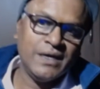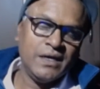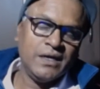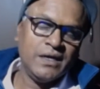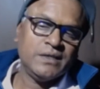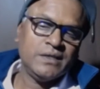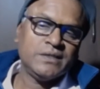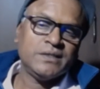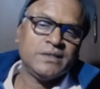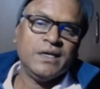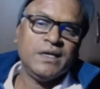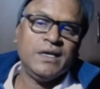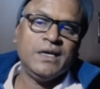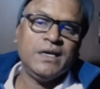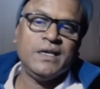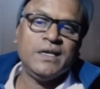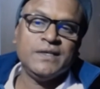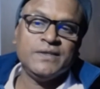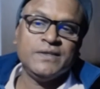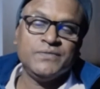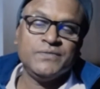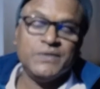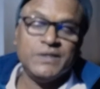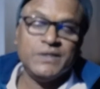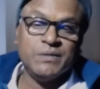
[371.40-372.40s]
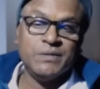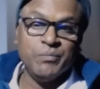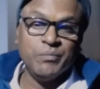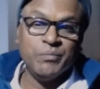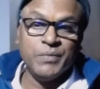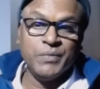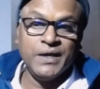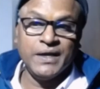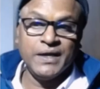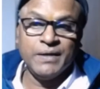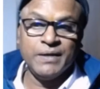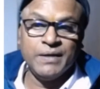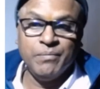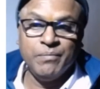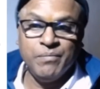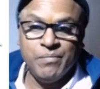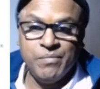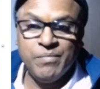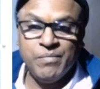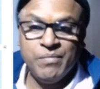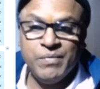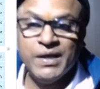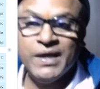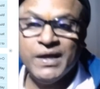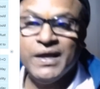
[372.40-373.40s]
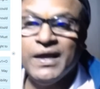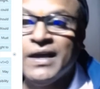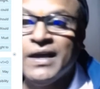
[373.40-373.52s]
our sentence with may. May